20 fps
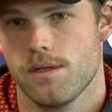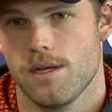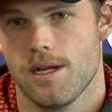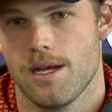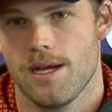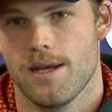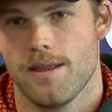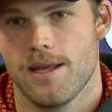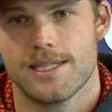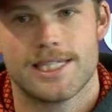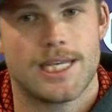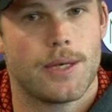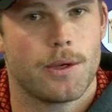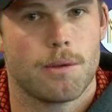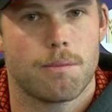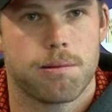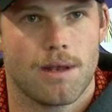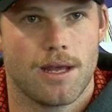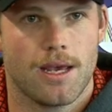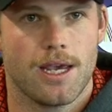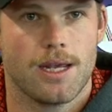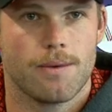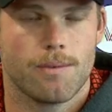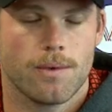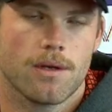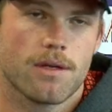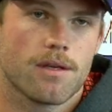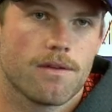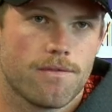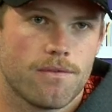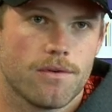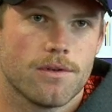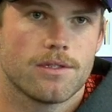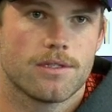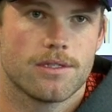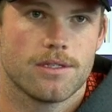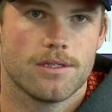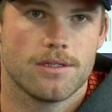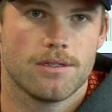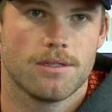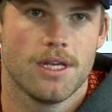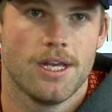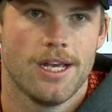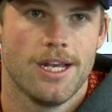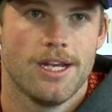That's how we play, and we're looking forward to